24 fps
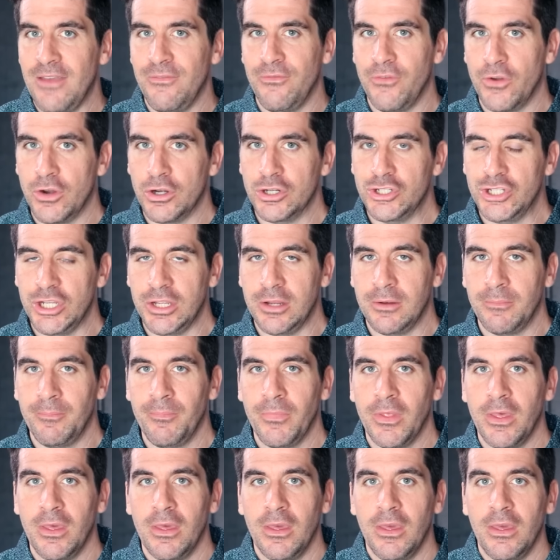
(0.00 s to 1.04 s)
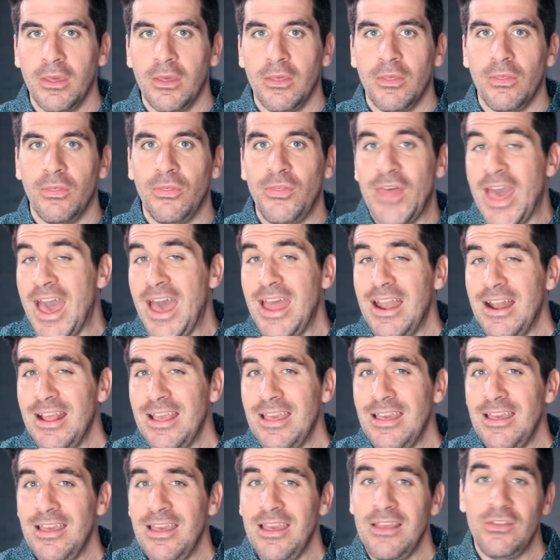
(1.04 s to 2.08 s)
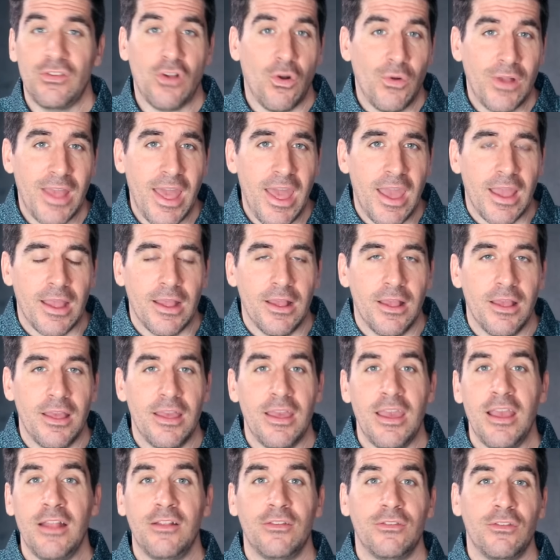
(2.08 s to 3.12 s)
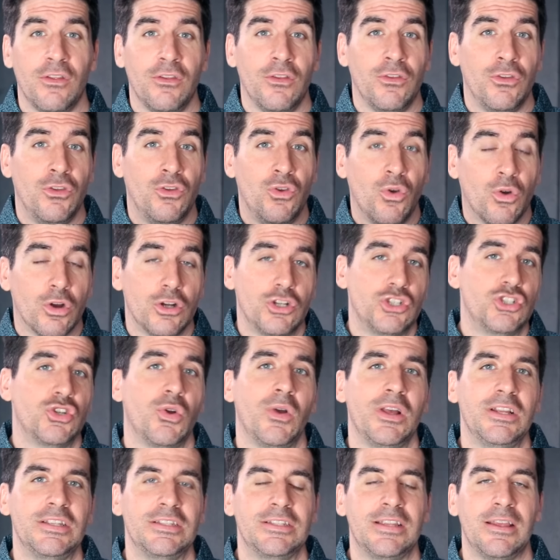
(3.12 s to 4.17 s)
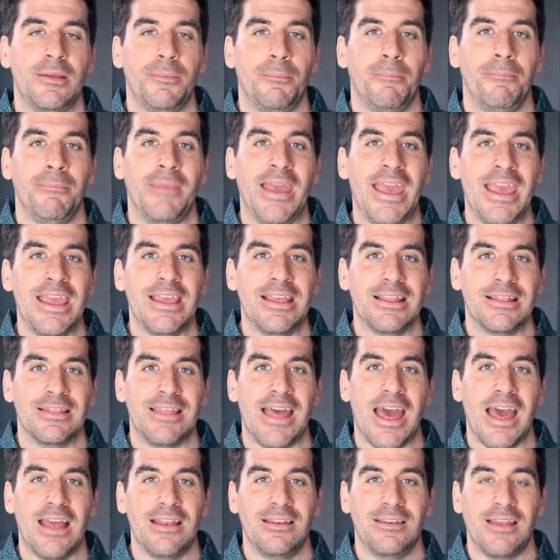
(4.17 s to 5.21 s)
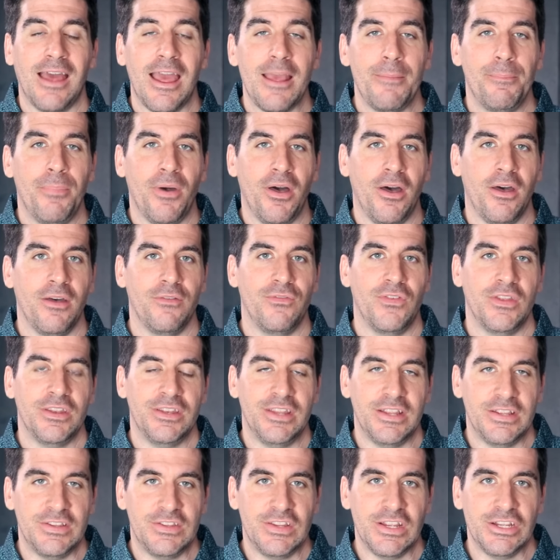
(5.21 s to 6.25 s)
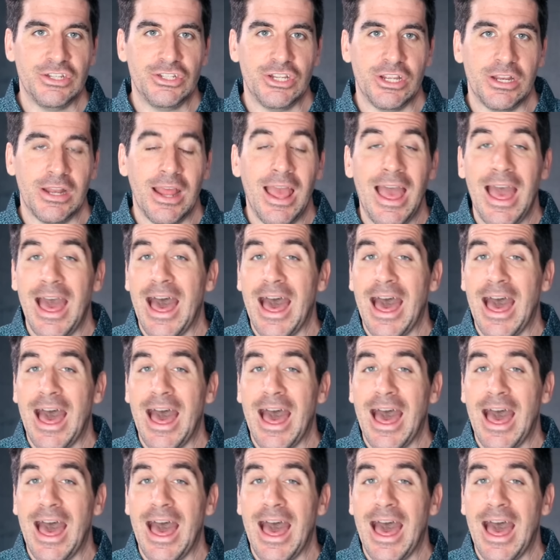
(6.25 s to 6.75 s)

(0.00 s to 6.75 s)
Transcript: virgin, that is okay. It's your choice to make that type of decision.